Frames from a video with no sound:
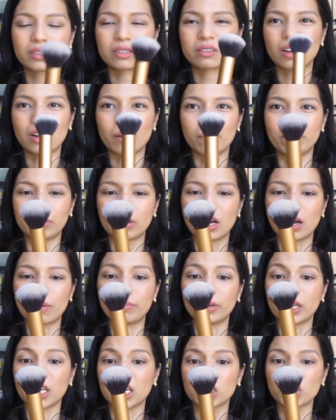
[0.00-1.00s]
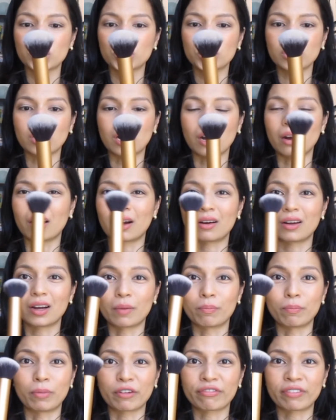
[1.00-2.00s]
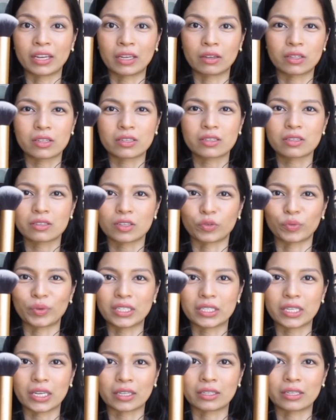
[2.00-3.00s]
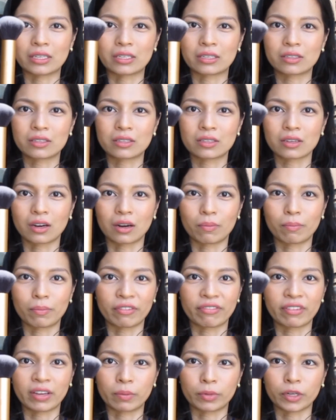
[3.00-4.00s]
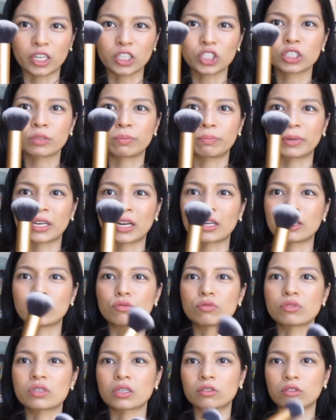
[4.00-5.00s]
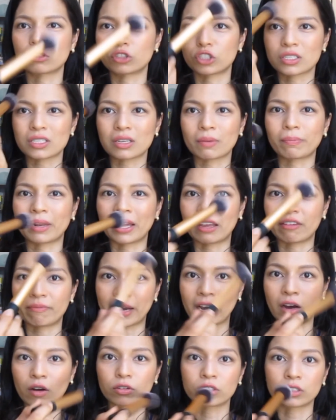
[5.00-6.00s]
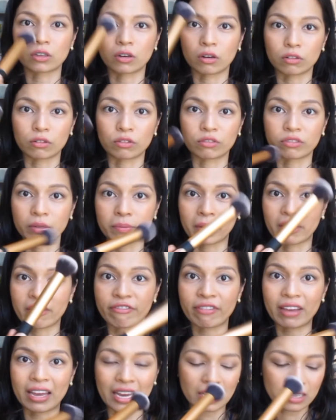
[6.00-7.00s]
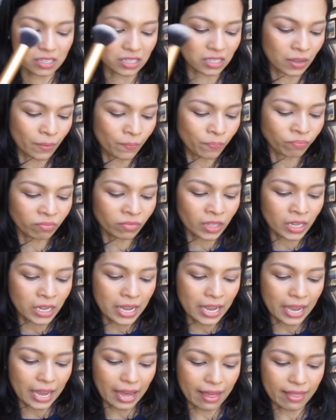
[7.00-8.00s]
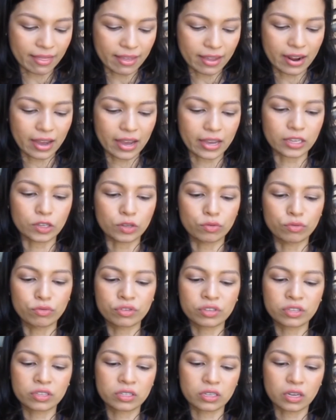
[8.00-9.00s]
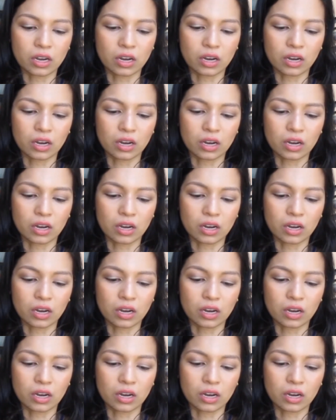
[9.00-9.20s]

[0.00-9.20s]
a blush, a buffing. This is a Real Techniques buffing brush, but I use it to just apply powder all over my face. And then I use,